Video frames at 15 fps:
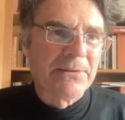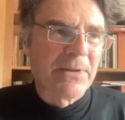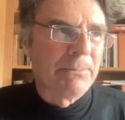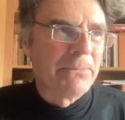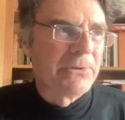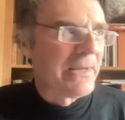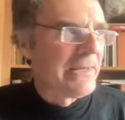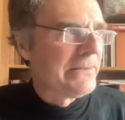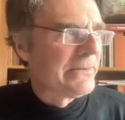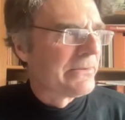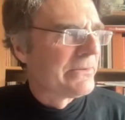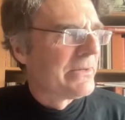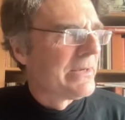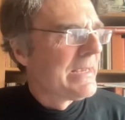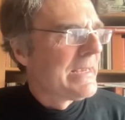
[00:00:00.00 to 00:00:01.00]
in some
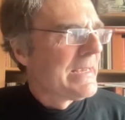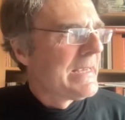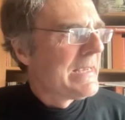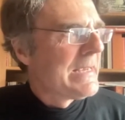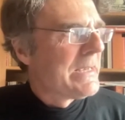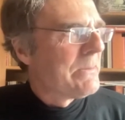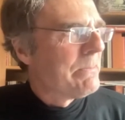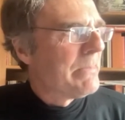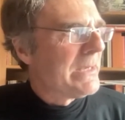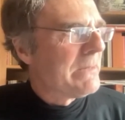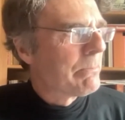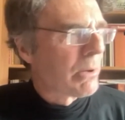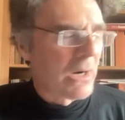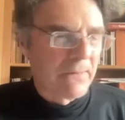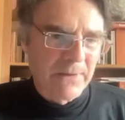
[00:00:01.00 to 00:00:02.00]
sense,
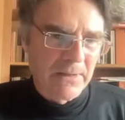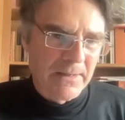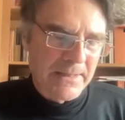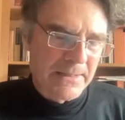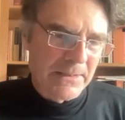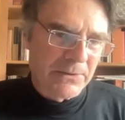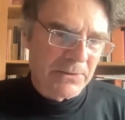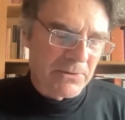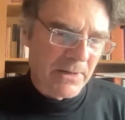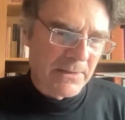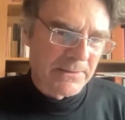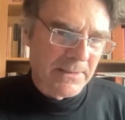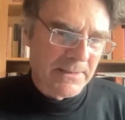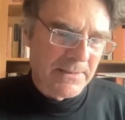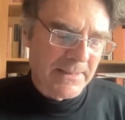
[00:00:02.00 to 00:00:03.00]
be privately
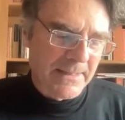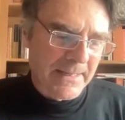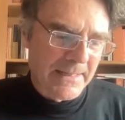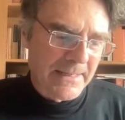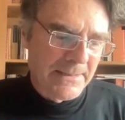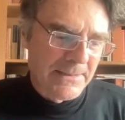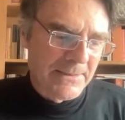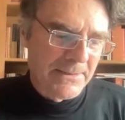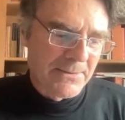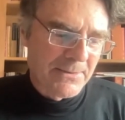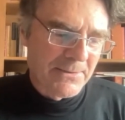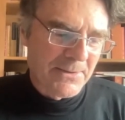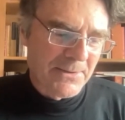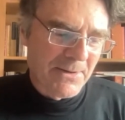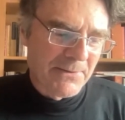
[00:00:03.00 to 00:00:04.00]
constructed. And,
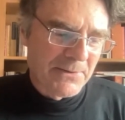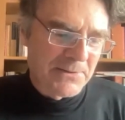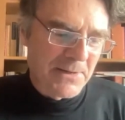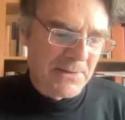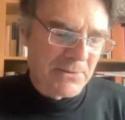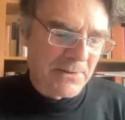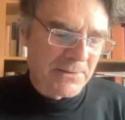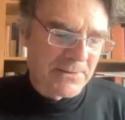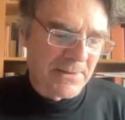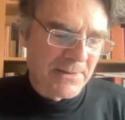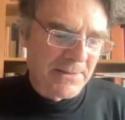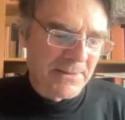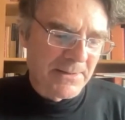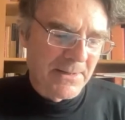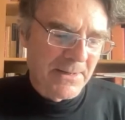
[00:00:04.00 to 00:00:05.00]
you know, there's an
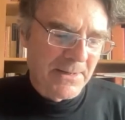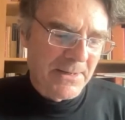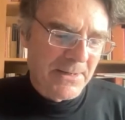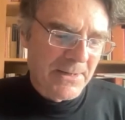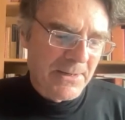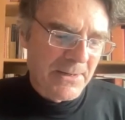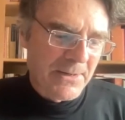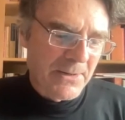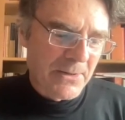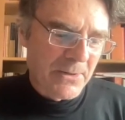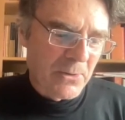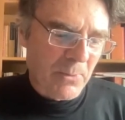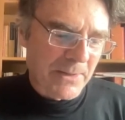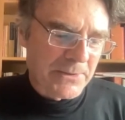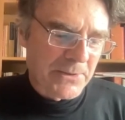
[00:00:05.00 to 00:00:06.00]
interesting
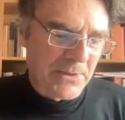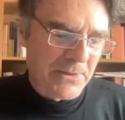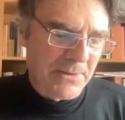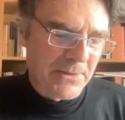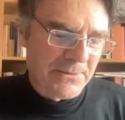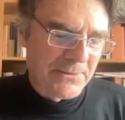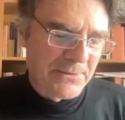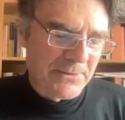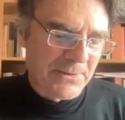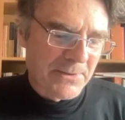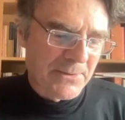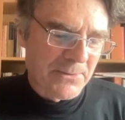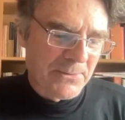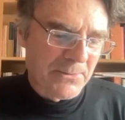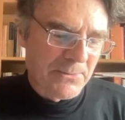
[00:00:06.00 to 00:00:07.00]
question as
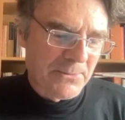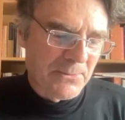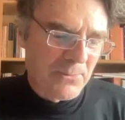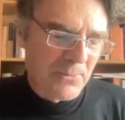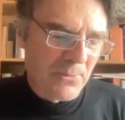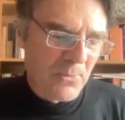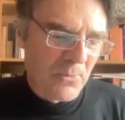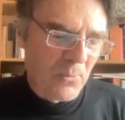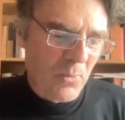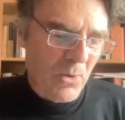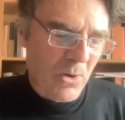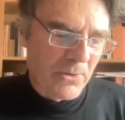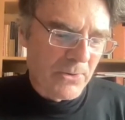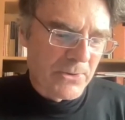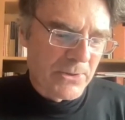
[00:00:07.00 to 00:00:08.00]
to
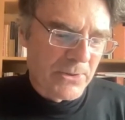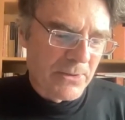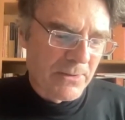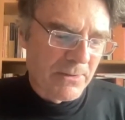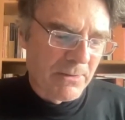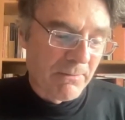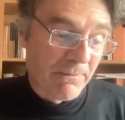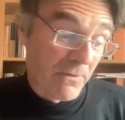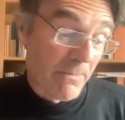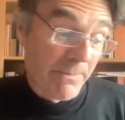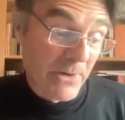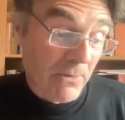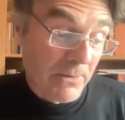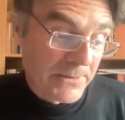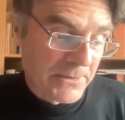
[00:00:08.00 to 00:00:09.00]
what the
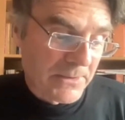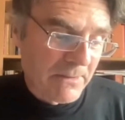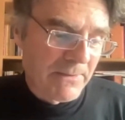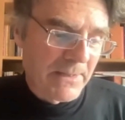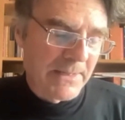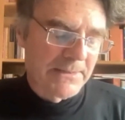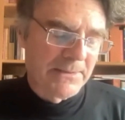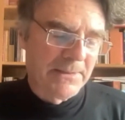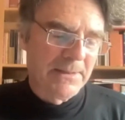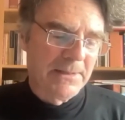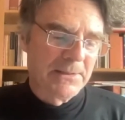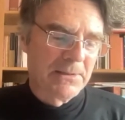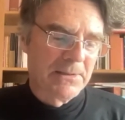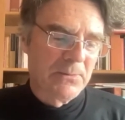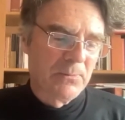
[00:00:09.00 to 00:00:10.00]
phenomenology of that and
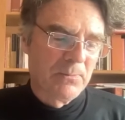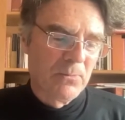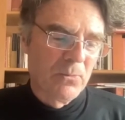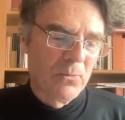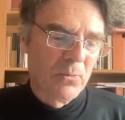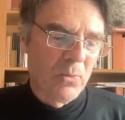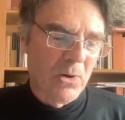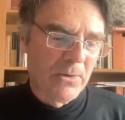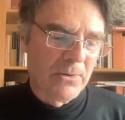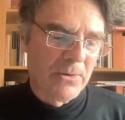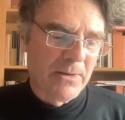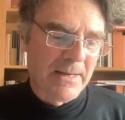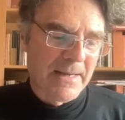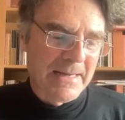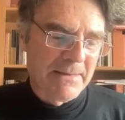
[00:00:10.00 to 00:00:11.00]
actually what,
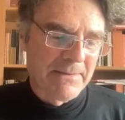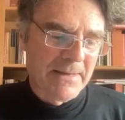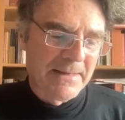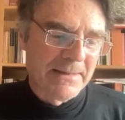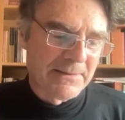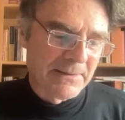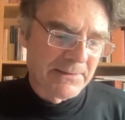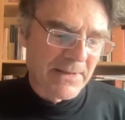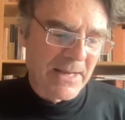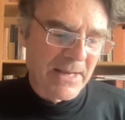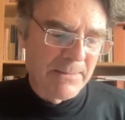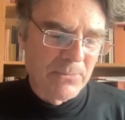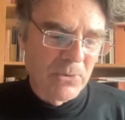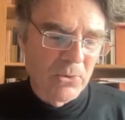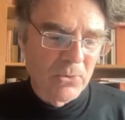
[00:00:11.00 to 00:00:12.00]
how that is the
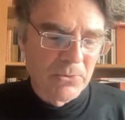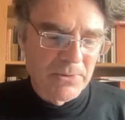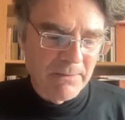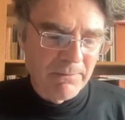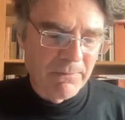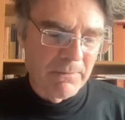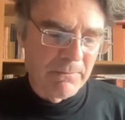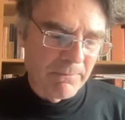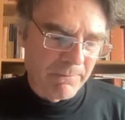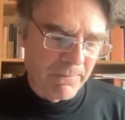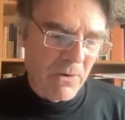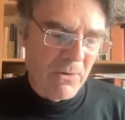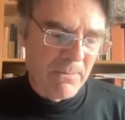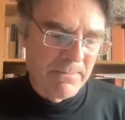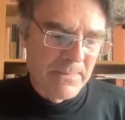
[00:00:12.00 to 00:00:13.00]
same or different
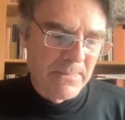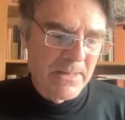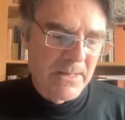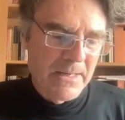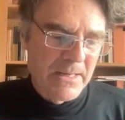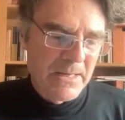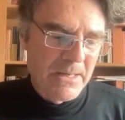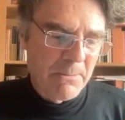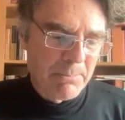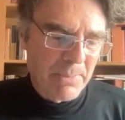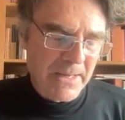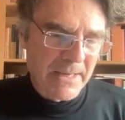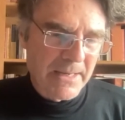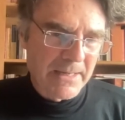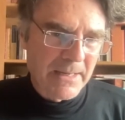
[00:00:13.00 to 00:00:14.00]
from
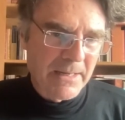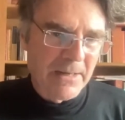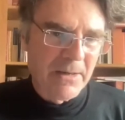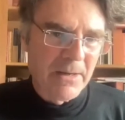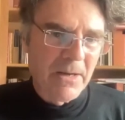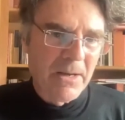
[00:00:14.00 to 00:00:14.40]
being